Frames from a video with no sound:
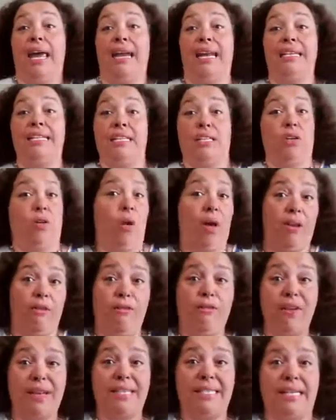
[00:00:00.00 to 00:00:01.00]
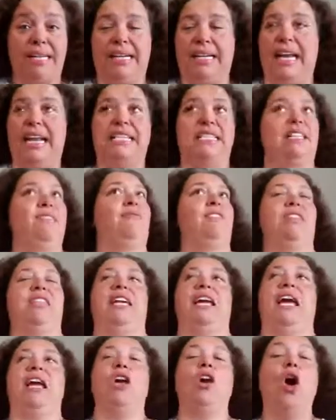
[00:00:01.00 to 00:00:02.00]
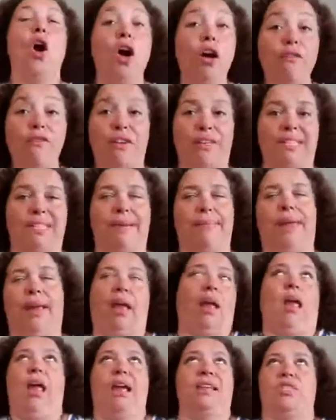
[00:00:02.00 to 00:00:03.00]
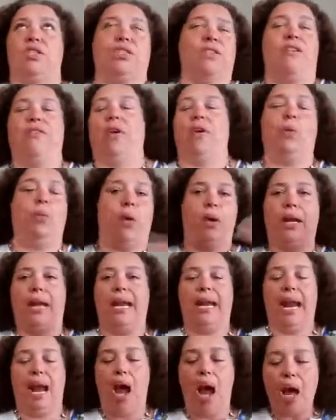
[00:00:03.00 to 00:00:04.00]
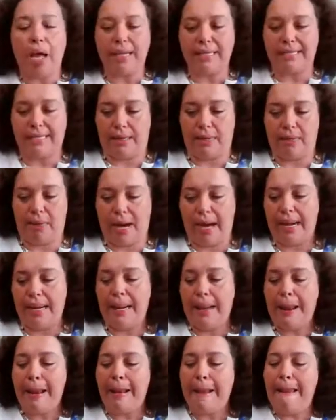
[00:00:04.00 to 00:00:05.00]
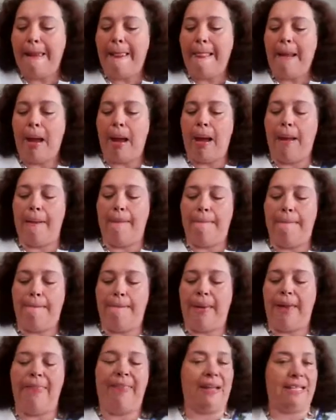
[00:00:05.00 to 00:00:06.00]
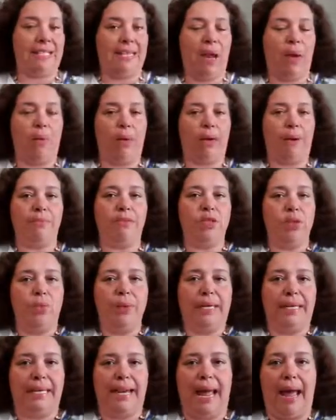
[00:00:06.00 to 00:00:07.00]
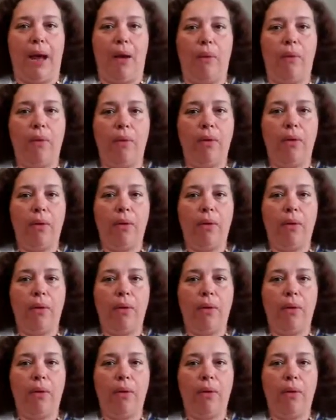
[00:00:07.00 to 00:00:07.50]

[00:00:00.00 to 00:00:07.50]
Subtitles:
I didn't know how to fix it. And I didn't even think I could fix it. I'm like, it's just never going to work. And I hucked it, right? And that's not what I'm doing now.